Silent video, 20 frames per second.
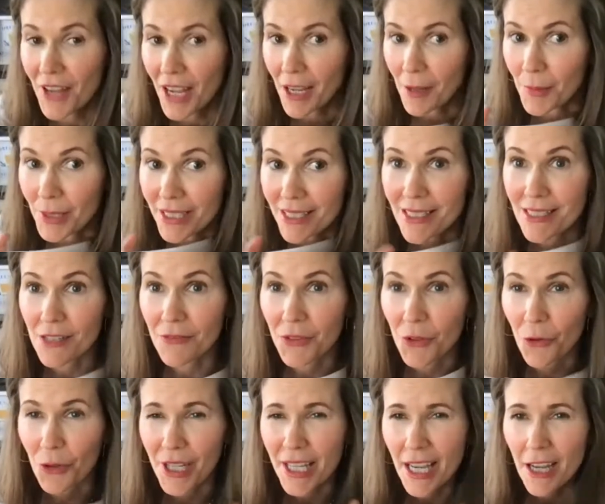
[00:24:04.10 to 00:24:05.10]
Families. If
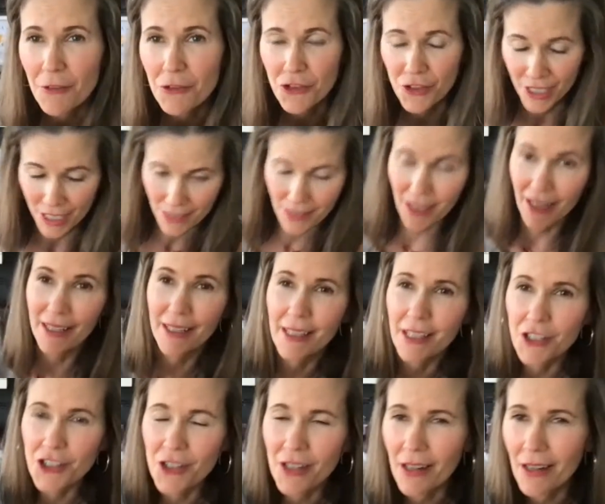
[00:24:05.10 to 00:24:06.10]
you already have Dreena's Kind
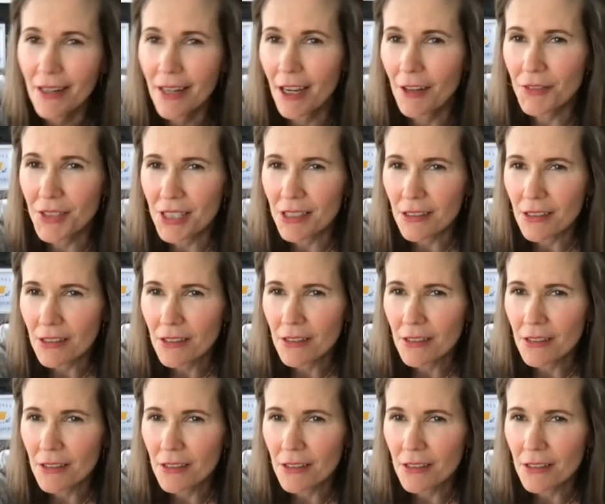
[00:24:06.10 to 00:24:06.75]
Kitchen, then you have to